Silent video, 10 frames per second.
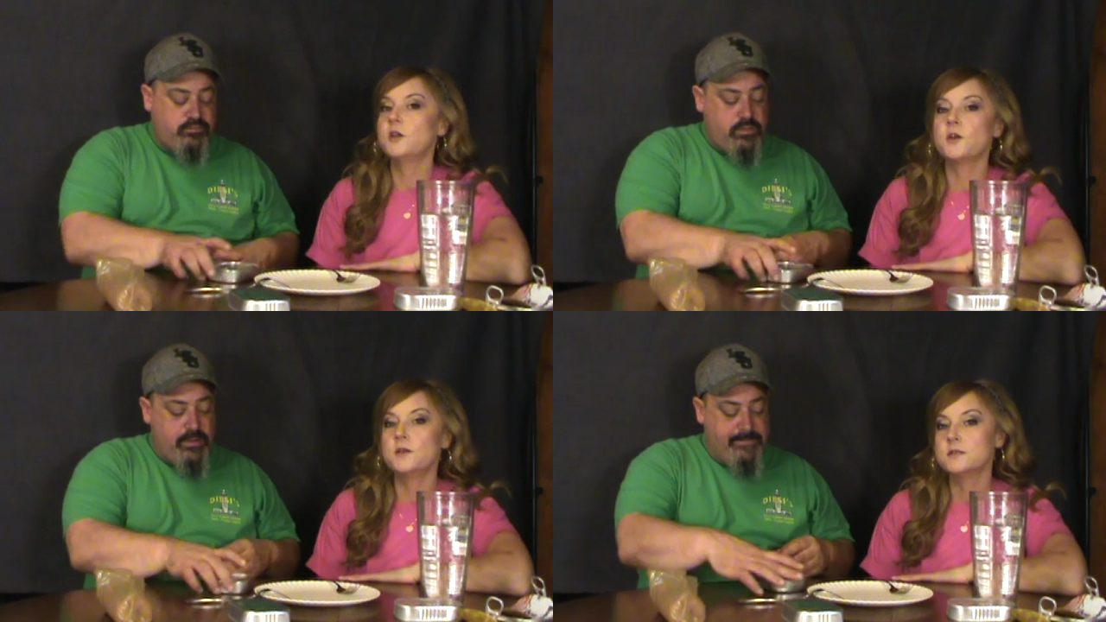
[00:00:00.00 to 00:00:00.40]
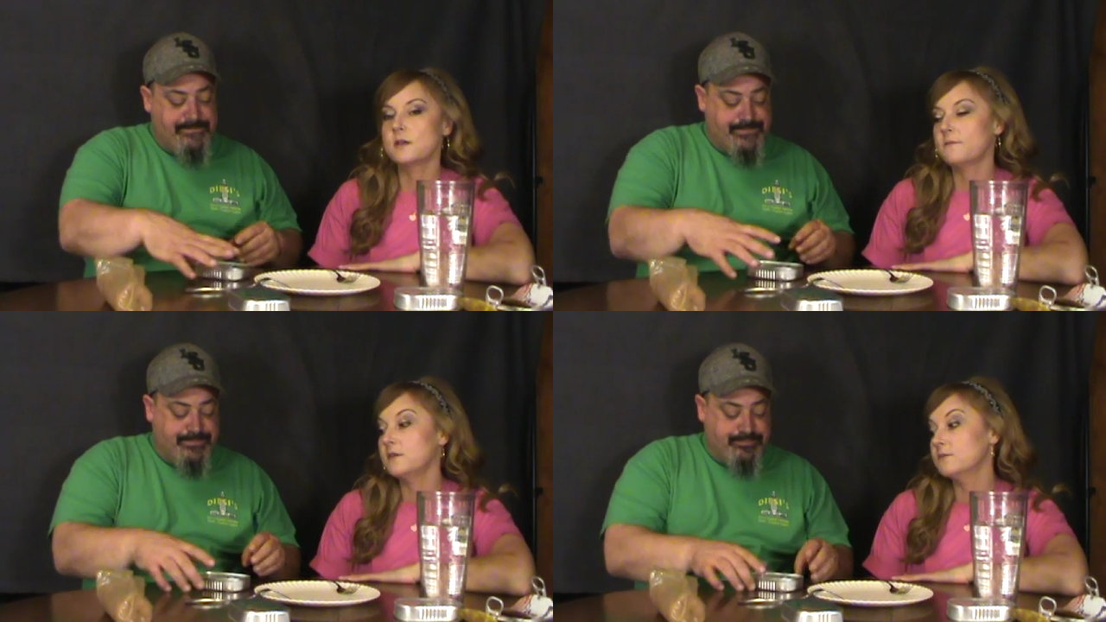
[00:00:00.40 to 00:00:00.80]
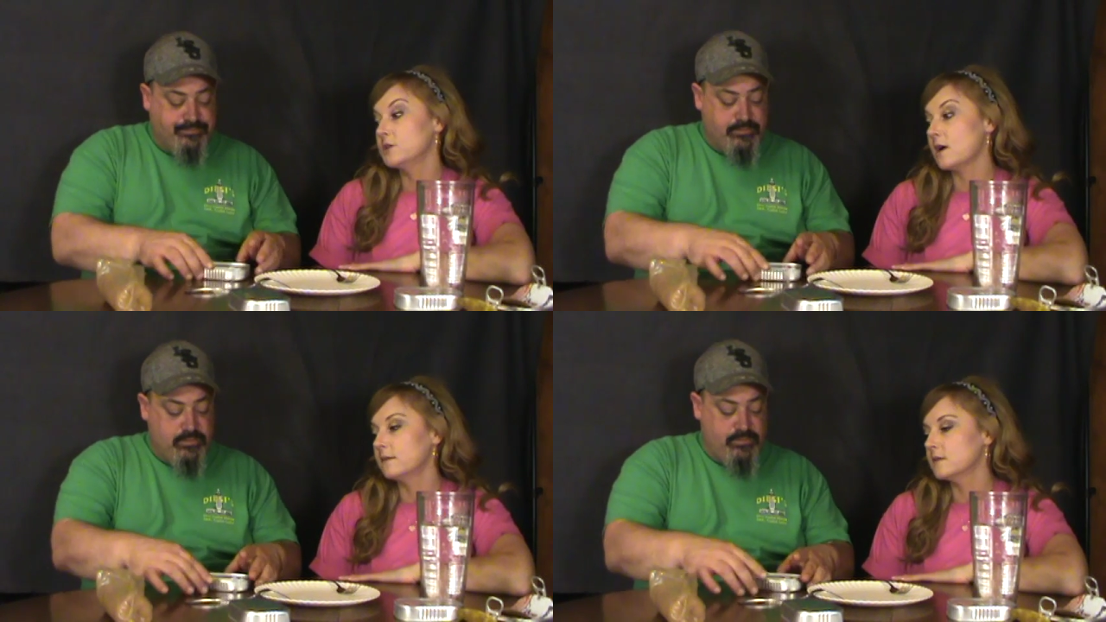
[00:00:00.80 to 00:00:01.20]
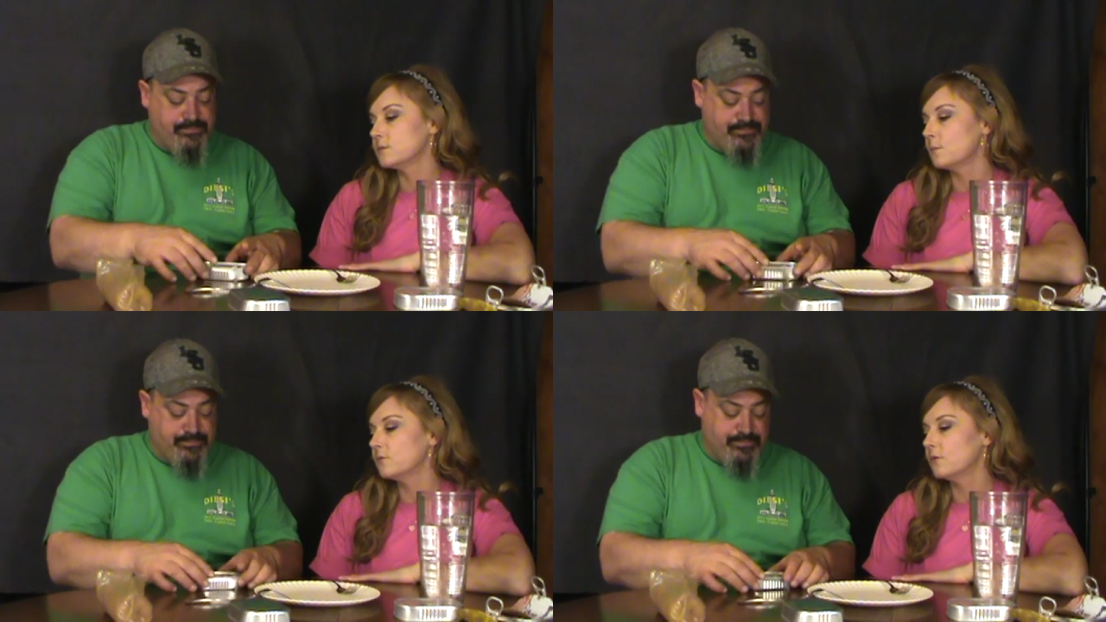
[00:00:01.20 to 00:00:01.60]
Speaker 1: curious. I've never tried this
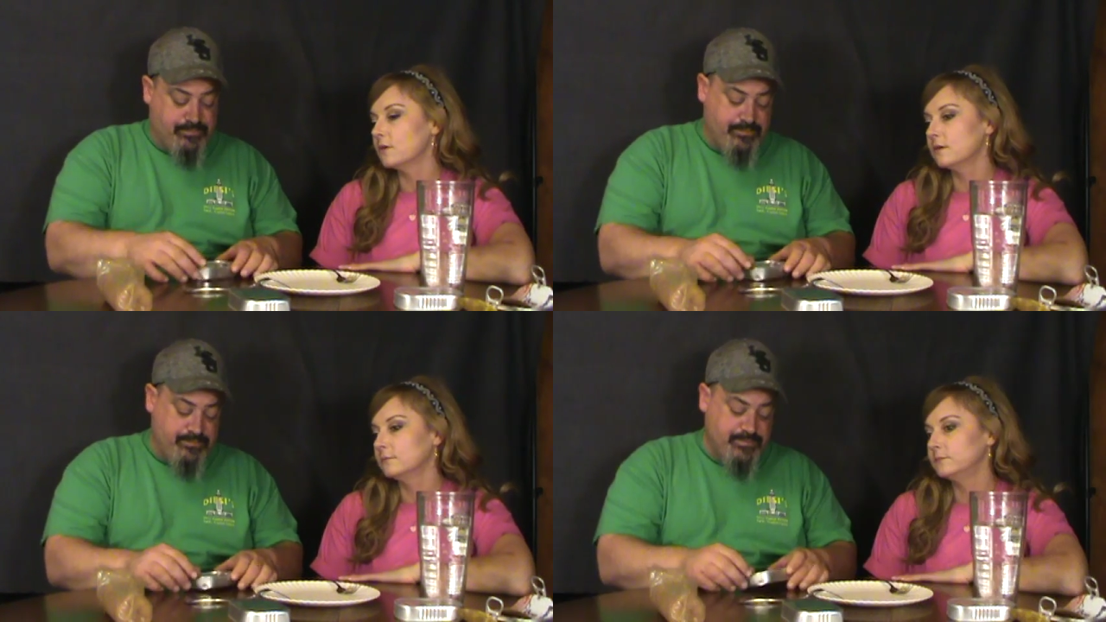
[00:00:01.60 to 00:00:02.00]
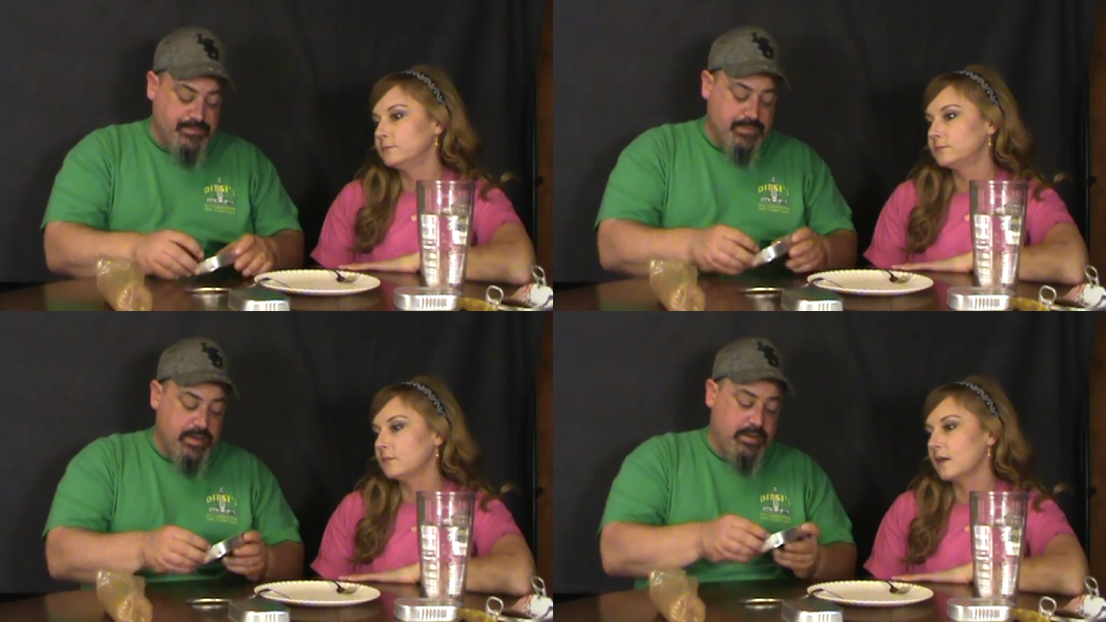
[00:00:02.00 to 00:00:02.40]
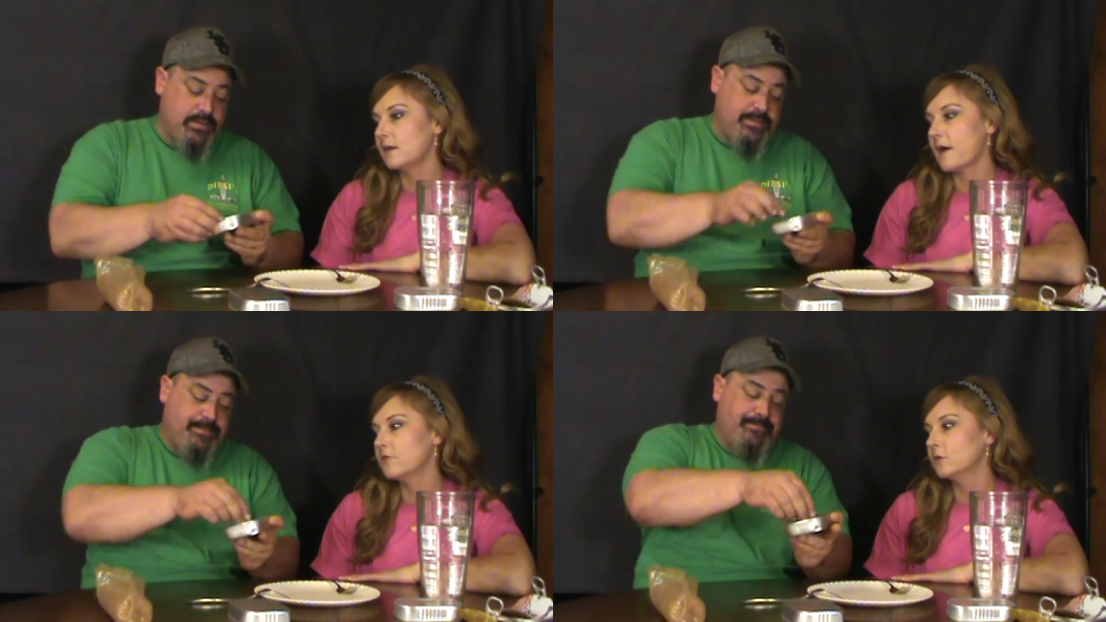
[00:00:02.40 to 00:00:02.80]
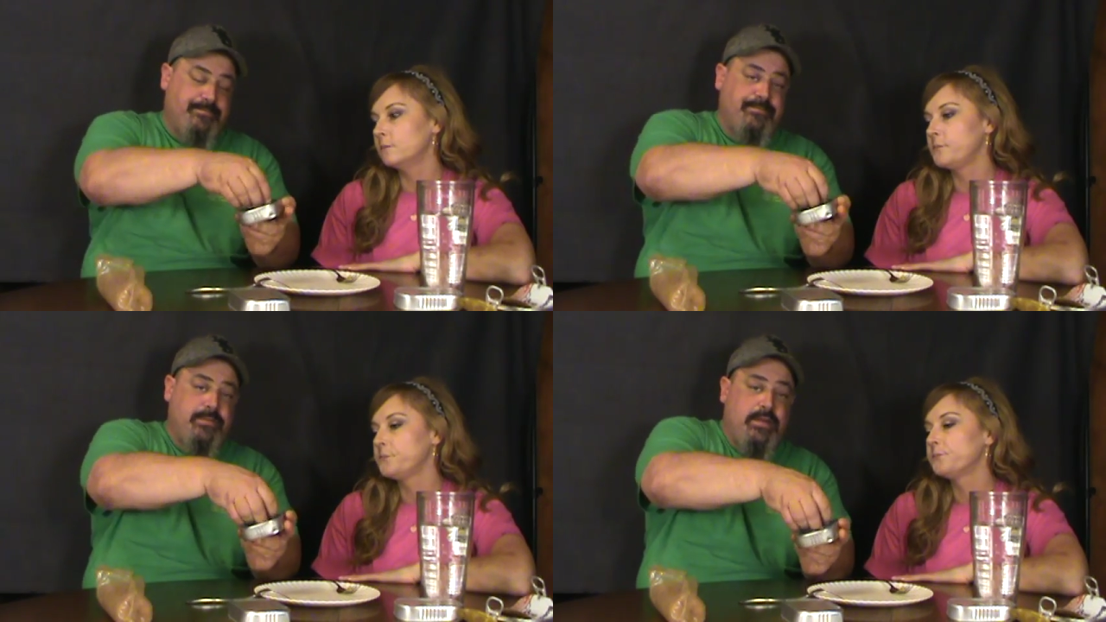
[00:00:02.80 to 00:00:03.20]
one before, like ever.
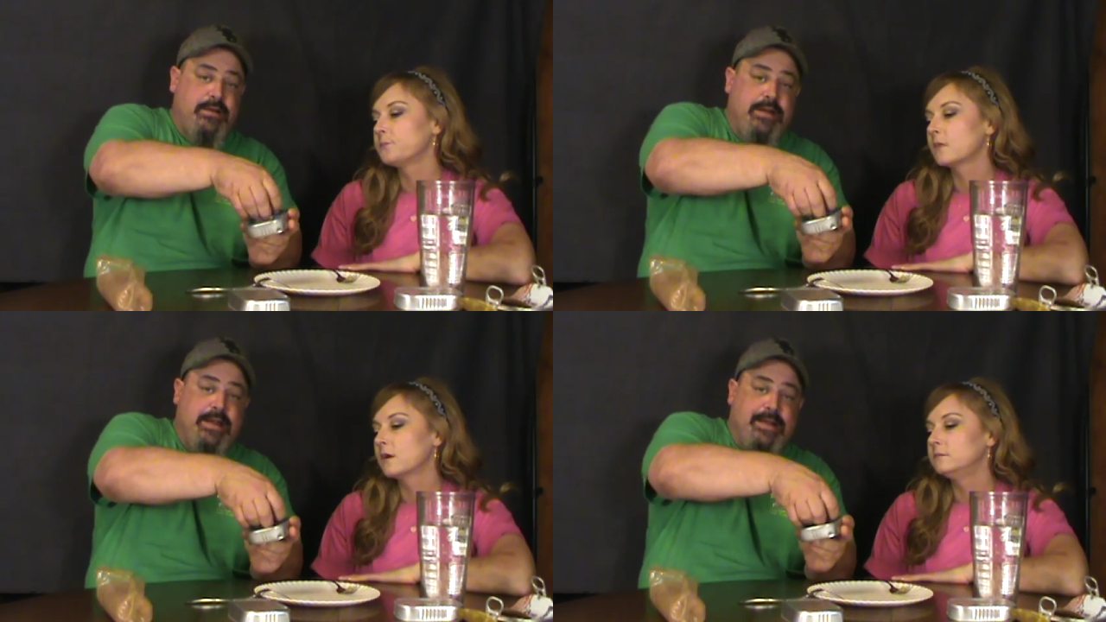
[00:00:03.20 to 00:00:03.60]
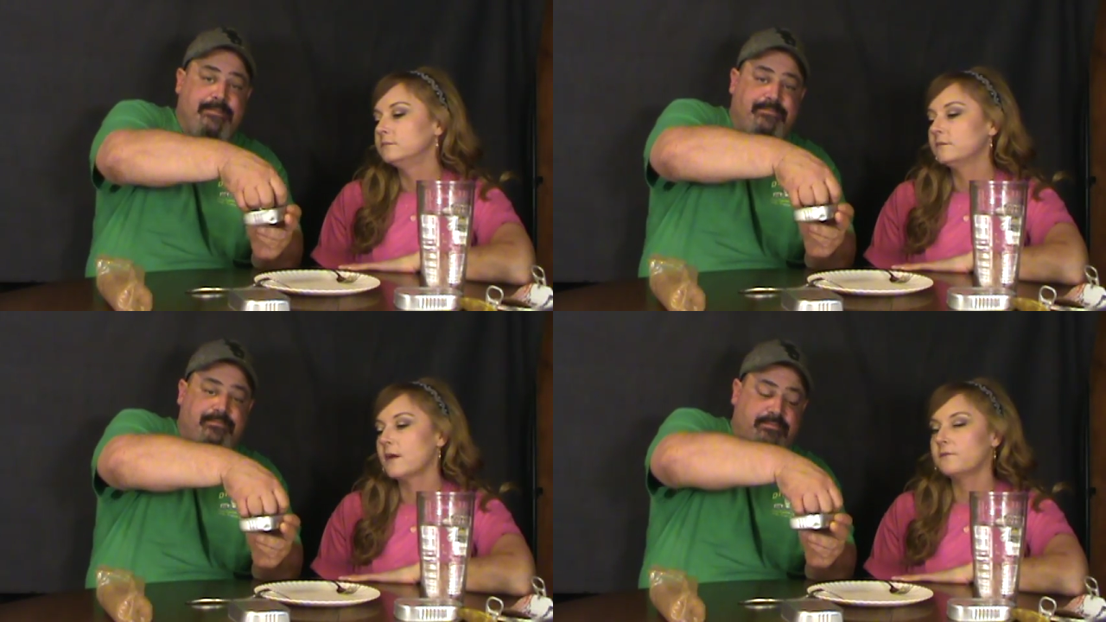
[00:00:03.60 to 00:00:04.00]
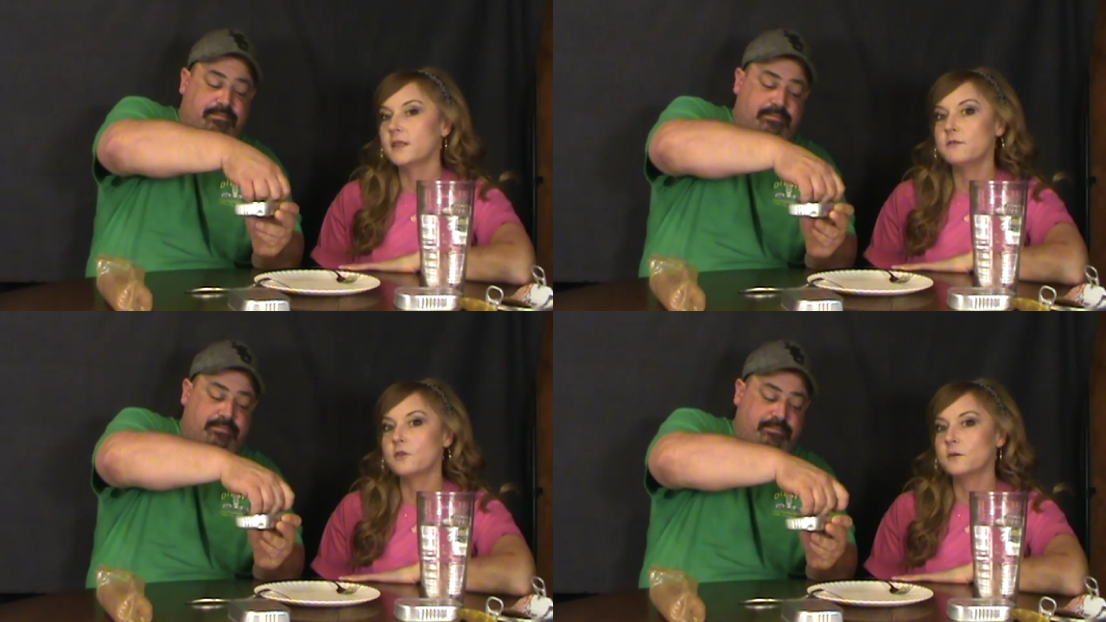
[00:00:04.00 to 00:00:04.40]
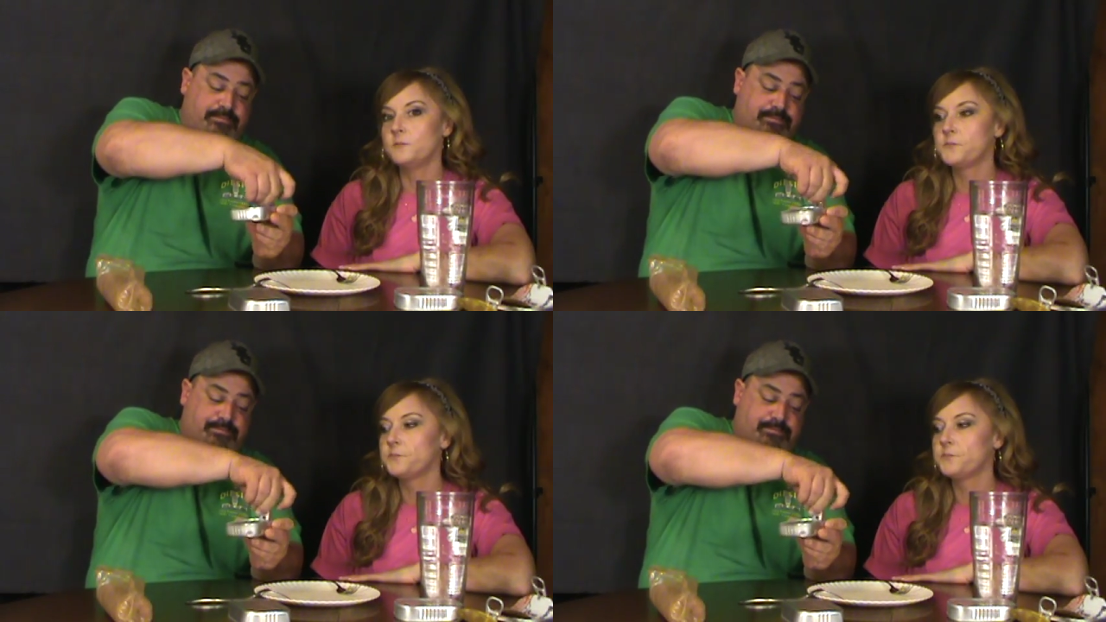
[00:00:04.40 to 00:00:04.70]
All right. That flavor.